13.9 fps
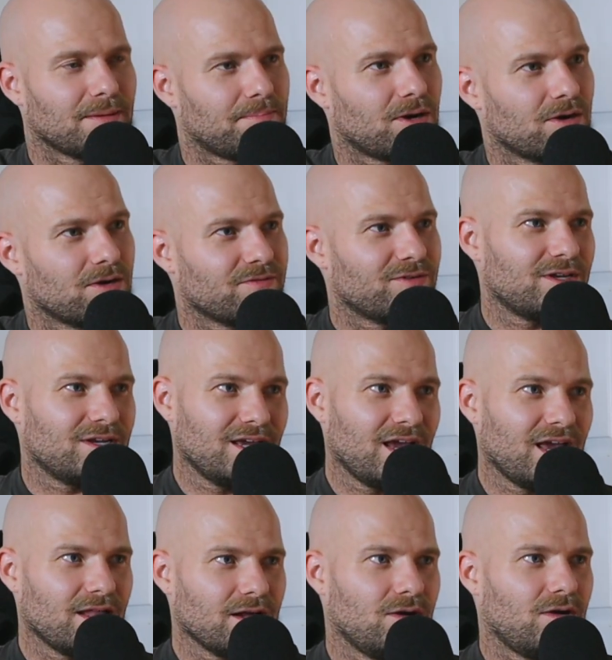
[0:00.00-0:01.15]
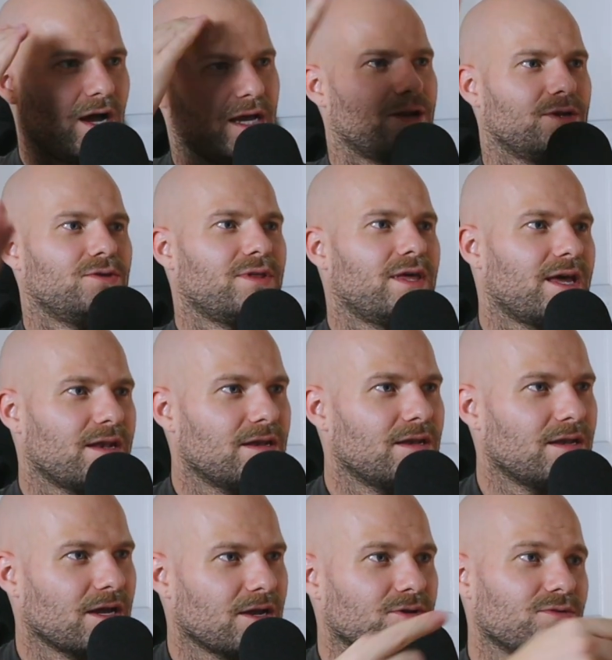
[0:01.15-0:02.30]
a part of it, and I go, I gotta do that.
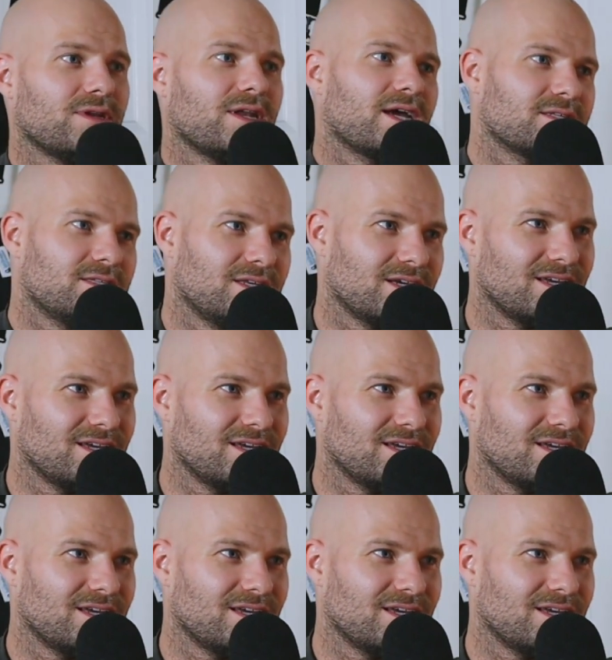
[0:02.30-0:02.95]
I gotta do the next thing.